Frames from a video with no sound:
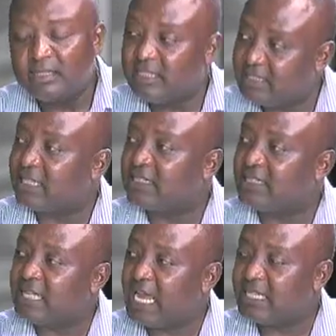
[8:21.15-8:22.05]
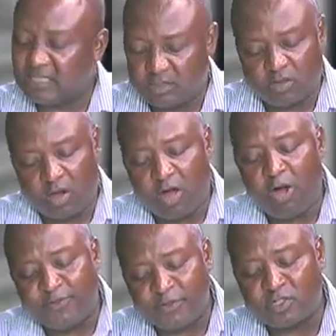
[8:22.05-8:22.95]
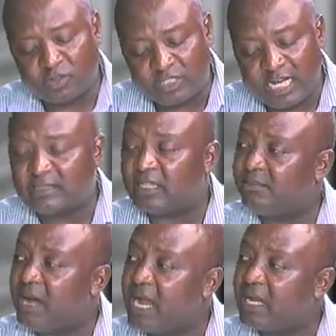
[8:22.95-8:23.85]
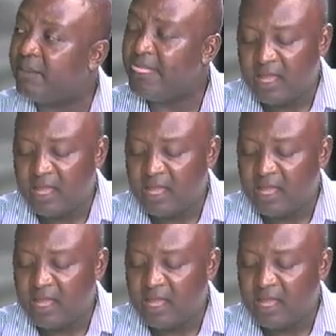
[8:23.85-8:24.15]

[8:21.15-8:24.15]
this exercise is often conducted by